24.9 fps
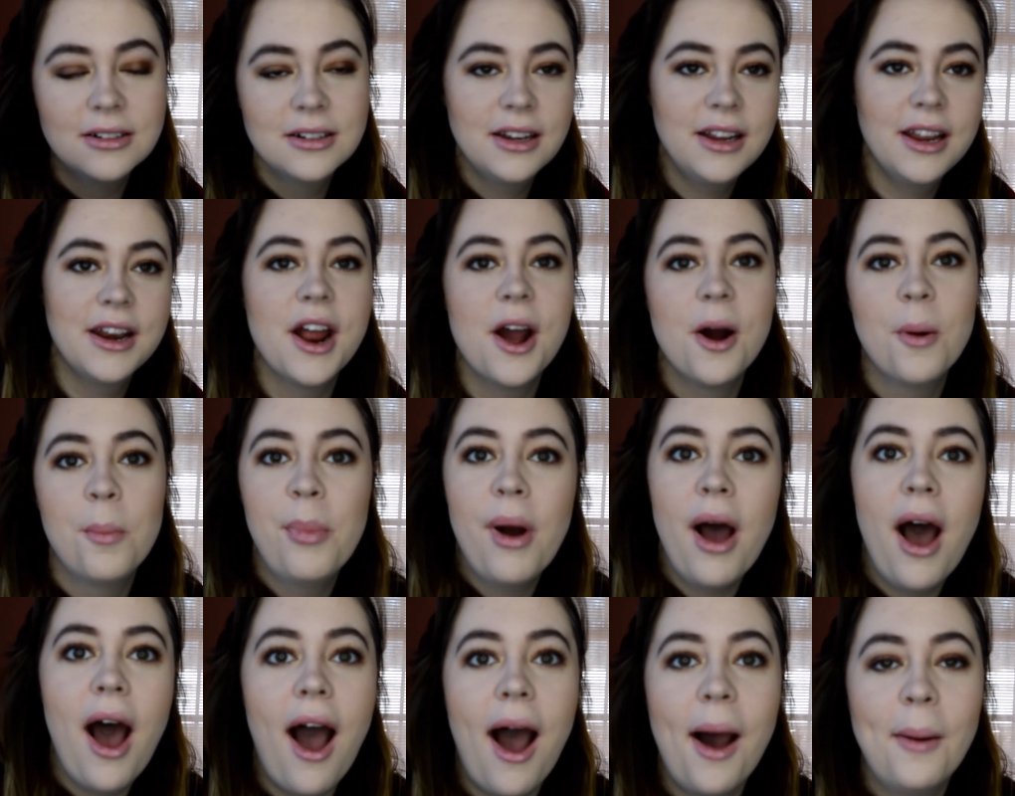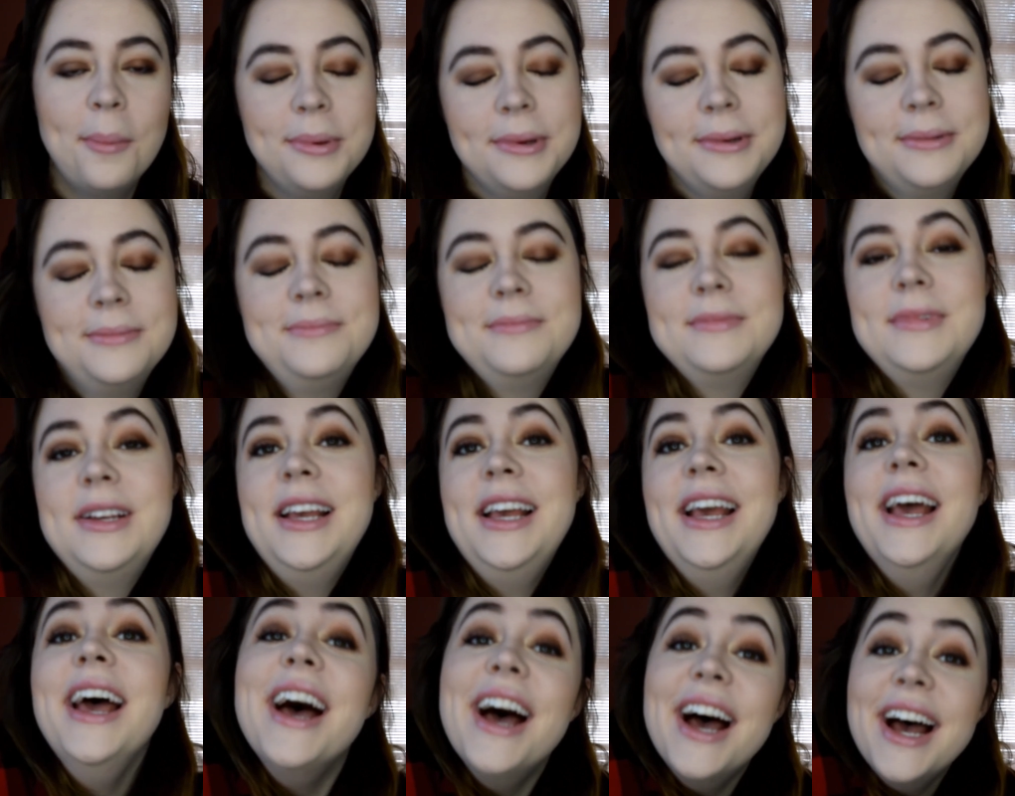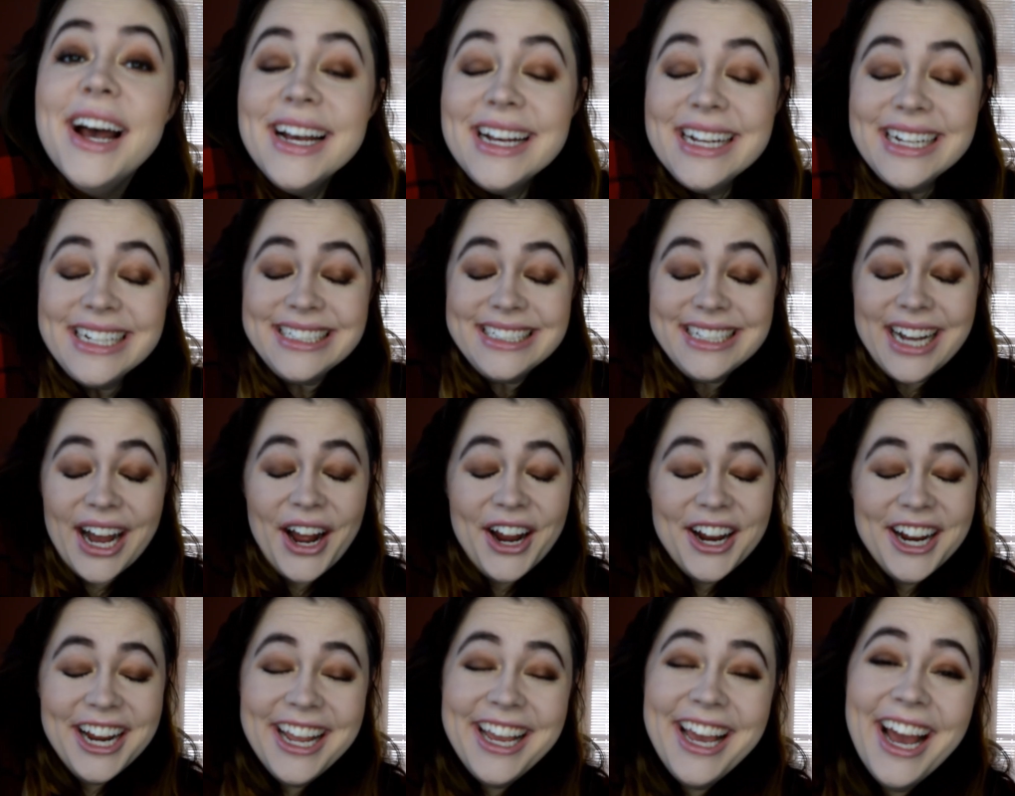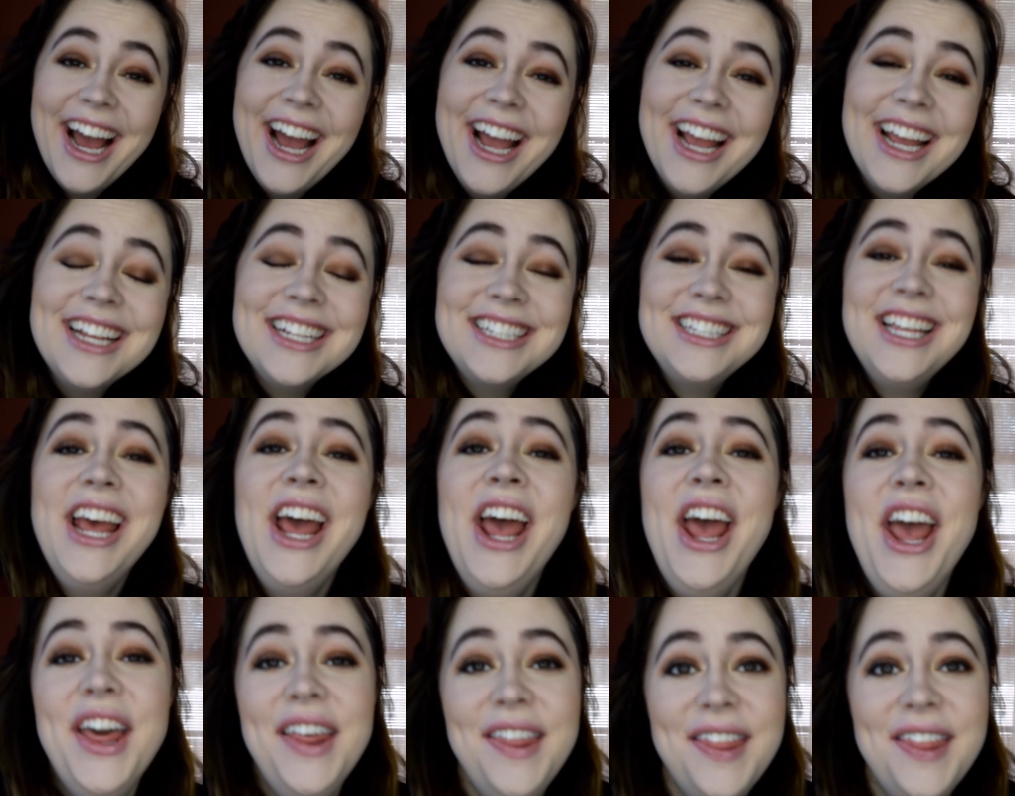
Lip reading: you know, pop. All right, guys,